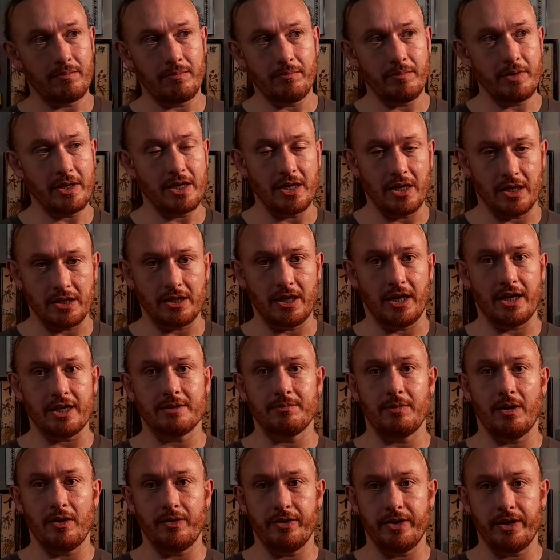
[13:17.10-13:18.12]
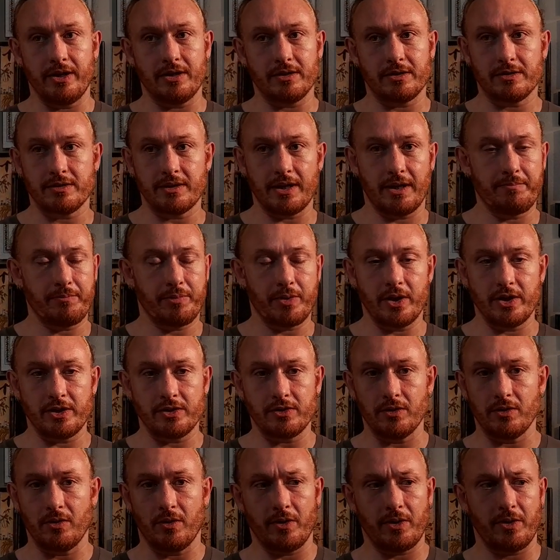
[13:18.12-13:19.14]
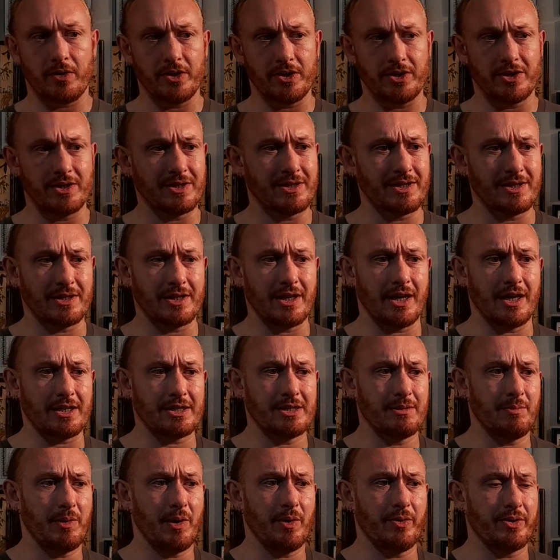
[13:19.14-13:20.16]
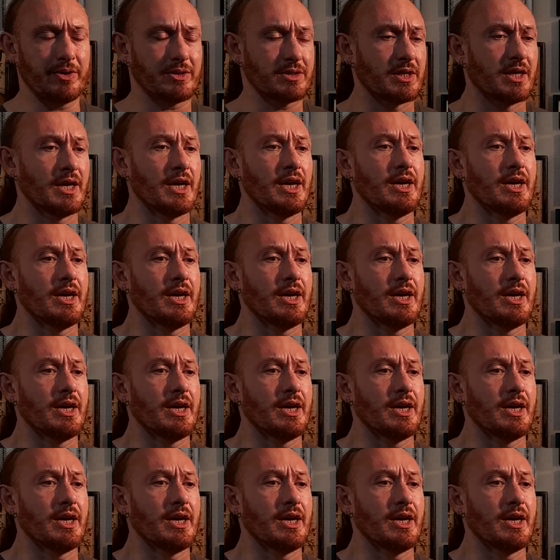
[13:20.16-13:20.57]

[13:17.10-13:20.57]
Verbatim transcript: MacYoung talks about this. I'm pretty sure Lauren Christensen talks about this.